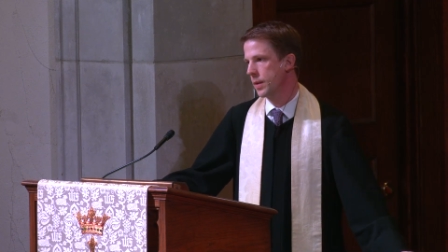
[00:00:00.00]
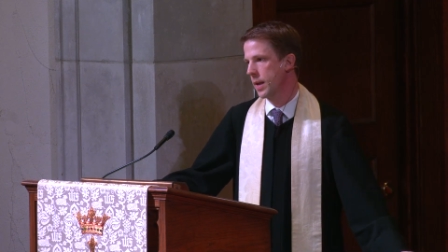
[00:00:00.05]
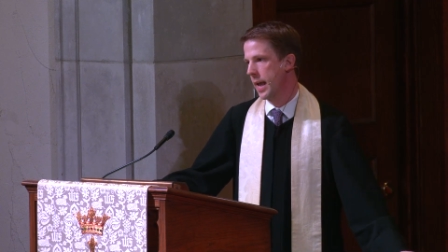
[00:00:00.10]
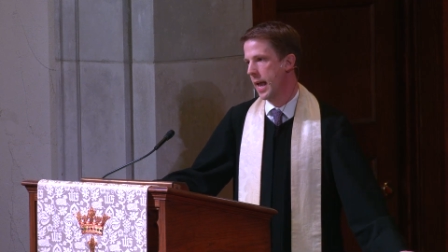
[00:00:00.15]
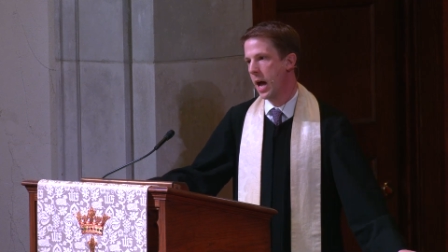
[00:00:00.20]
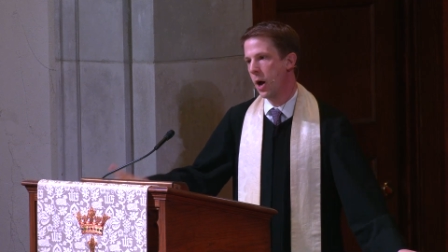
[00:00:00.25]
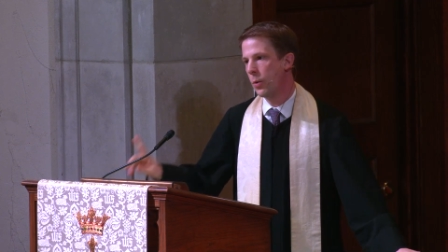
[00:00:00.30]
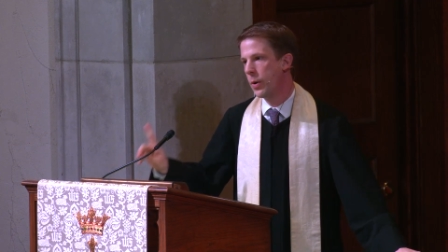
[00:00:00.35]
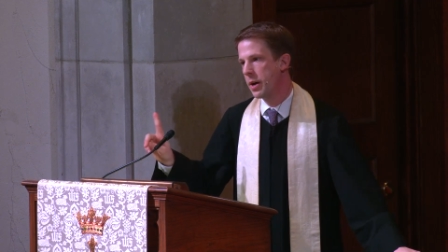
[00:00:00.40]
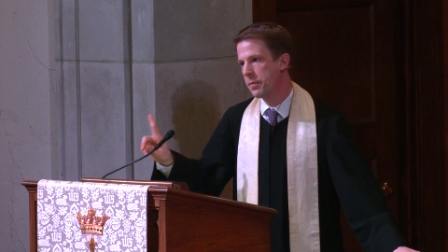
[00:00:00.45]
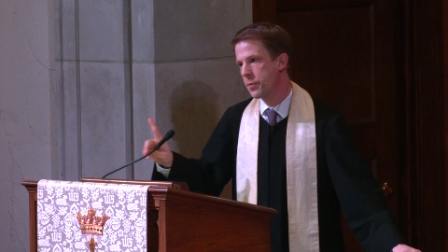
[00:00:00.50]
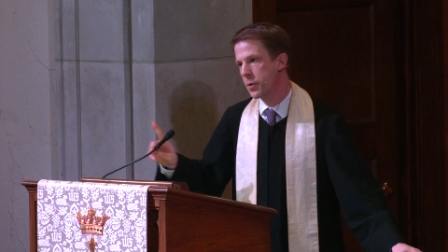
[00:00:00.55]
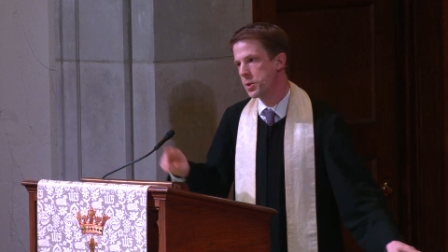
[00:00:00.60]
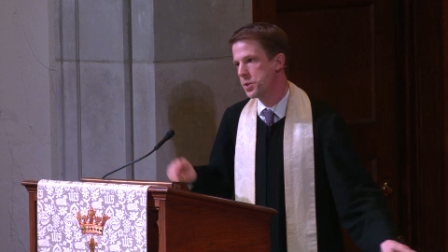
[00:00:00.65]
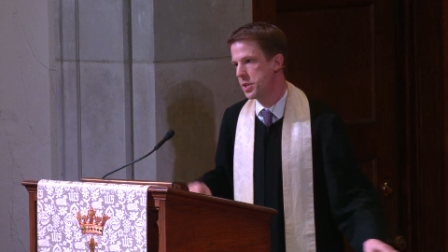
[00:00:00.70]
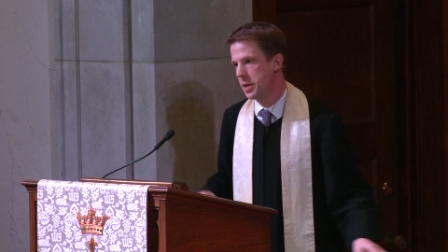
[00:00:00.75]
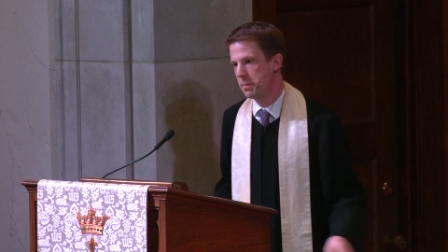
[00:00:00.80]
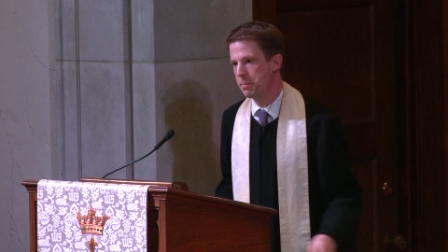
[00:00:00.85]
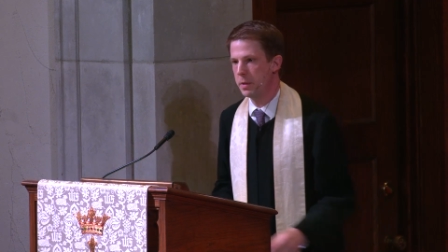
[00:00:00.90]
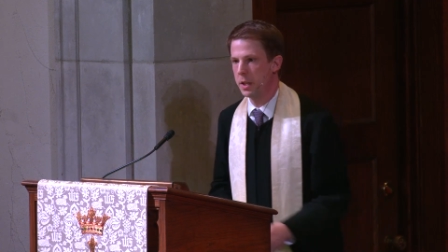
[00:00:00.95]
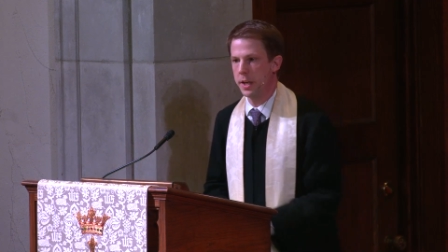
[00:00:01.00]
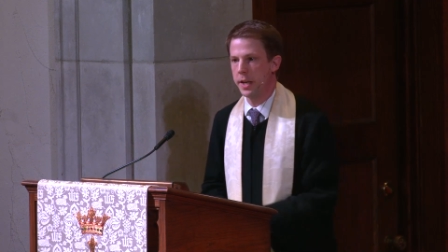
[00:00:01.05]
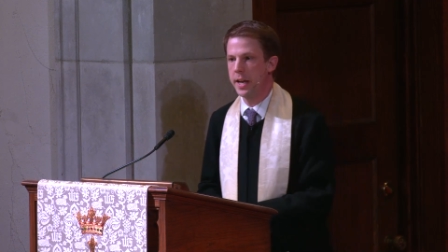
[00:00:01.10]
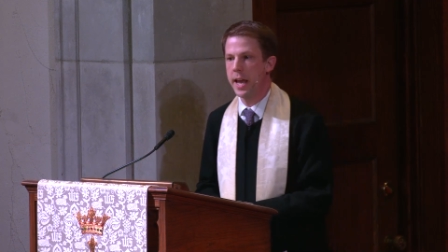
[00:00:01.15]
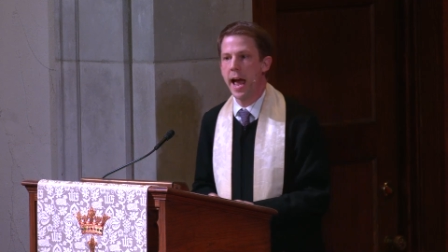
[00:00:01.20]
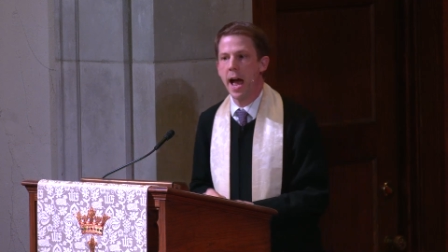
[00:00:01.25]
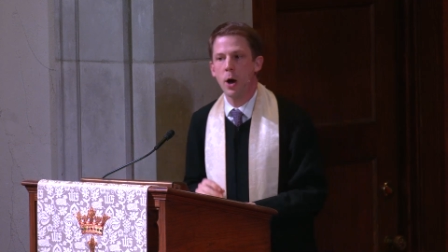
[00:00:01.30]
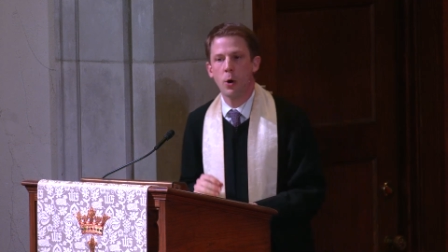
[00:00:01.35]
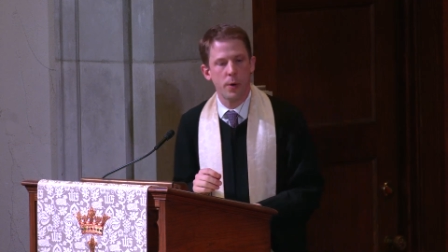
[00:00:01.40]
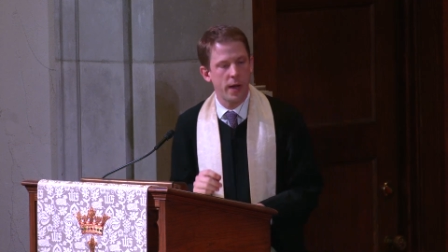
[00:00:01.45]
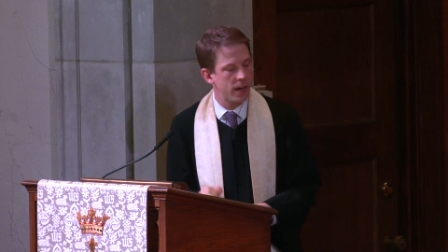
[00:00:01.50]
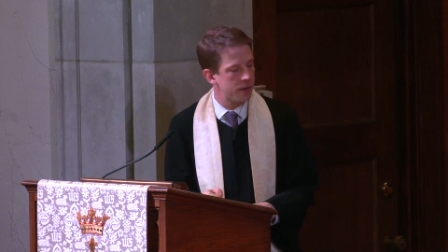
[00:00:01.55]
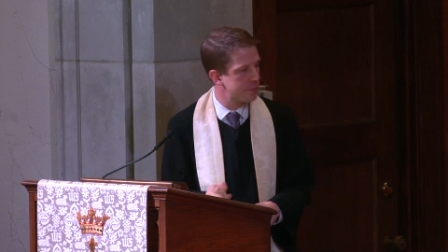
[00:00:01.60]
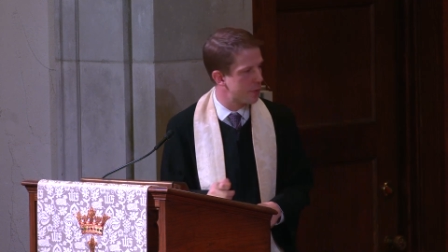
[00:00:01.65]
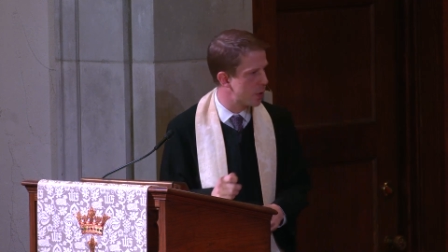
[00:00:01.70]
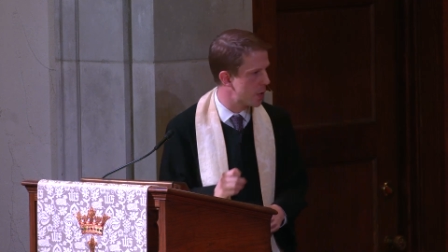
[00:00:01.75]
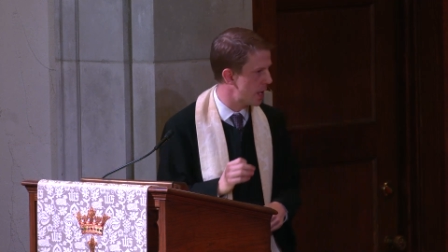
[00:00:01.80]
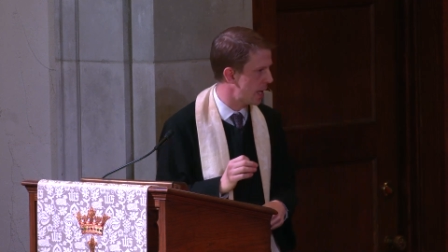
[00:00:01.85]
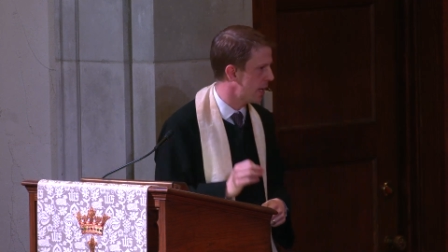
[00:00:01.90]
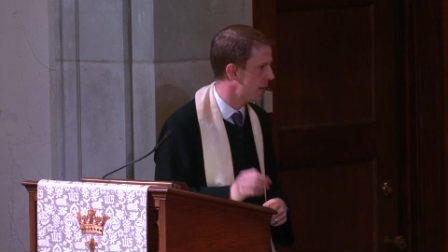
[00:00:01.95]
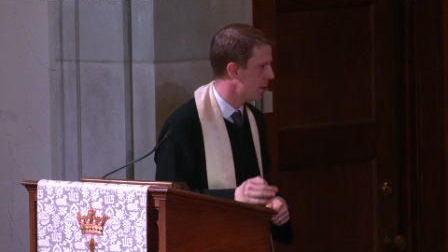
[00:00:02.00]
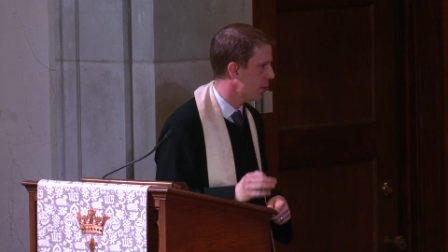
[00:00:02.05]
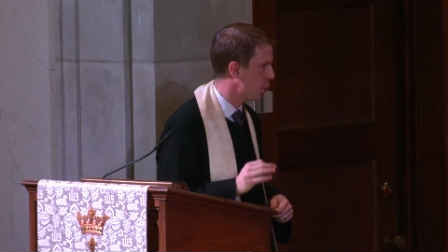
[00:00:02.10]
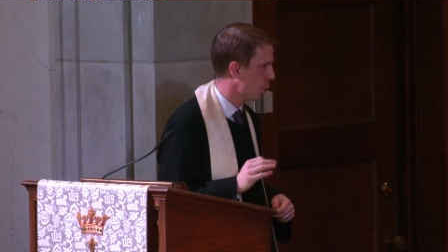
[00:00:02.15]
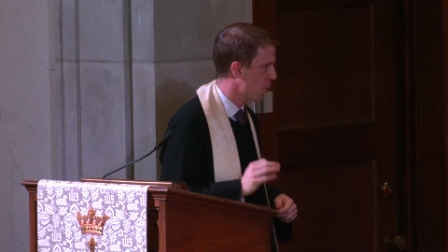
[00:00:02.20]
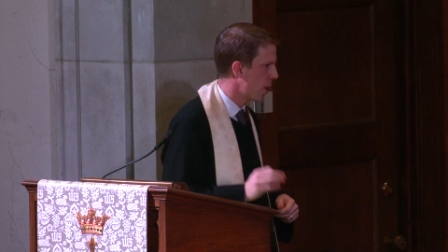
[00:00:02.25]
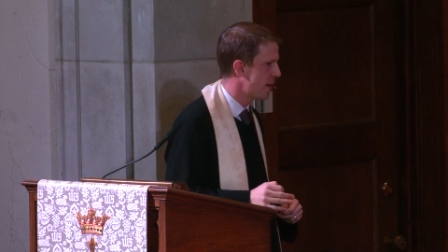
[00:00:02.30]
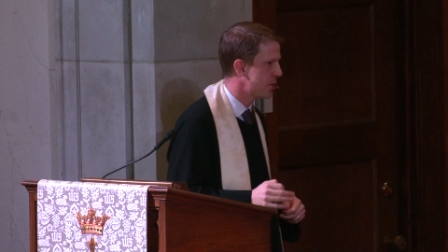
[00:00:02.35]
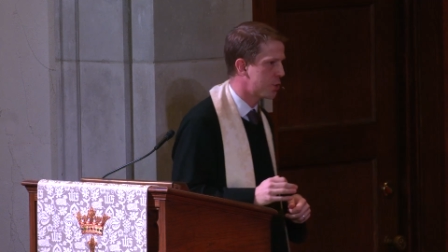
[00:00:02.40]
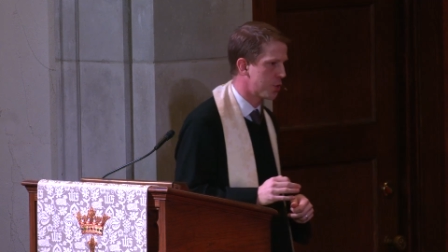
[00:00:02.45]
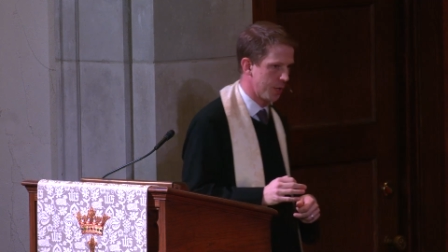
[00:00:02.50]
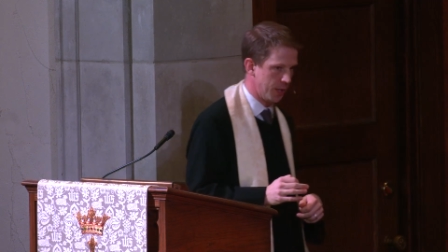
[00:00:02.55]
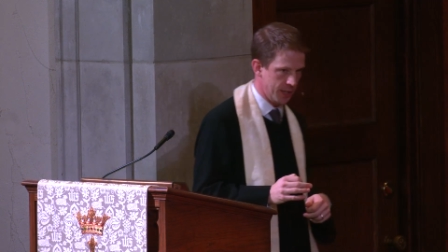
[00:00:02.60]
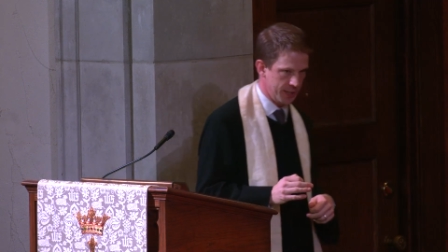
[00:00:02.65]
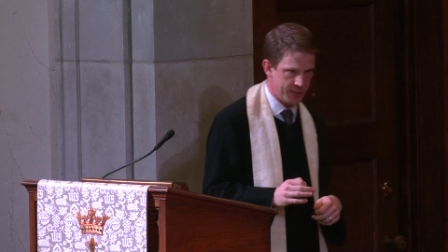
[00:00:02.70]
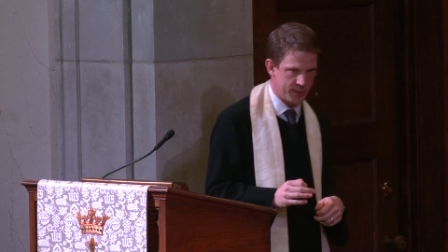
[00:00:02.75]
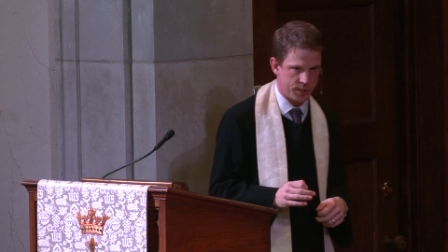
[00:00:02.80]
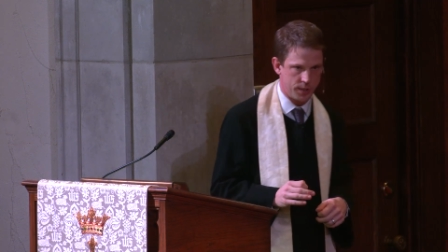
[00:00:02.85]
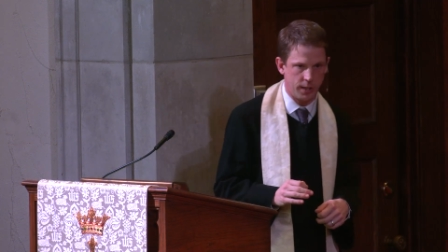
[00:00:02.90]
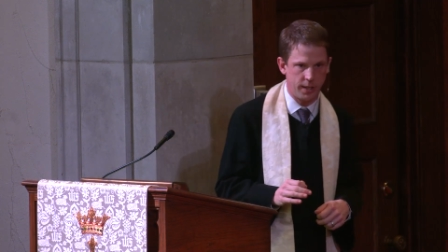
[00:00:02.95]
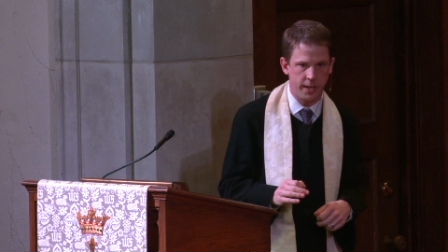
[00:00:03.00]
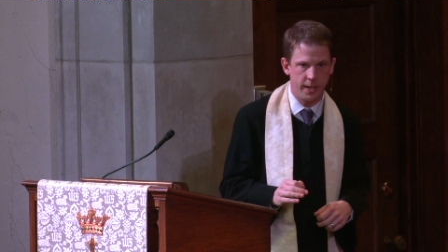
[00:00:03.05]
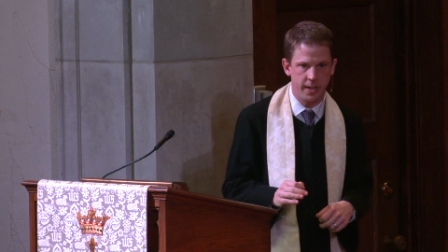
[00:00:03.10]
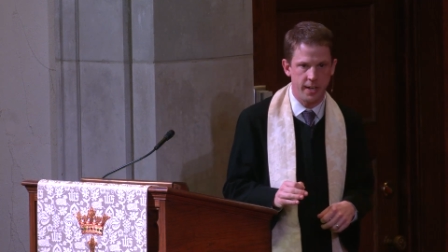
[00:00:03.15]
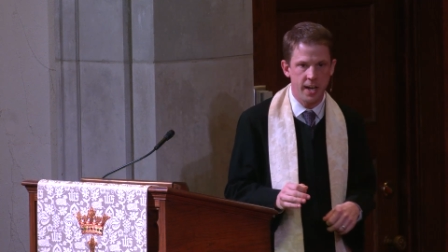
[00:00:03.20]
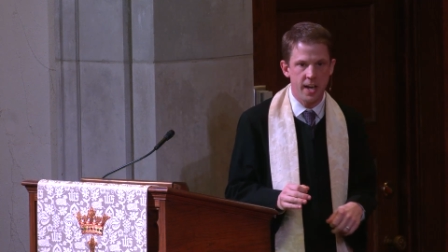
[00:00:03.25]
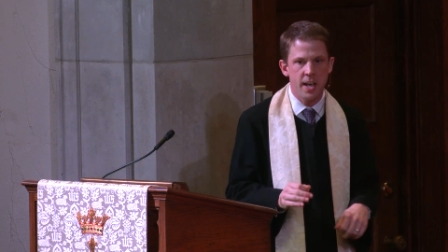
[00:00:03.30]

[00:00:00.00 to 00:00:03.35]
However dimly, however incredulously,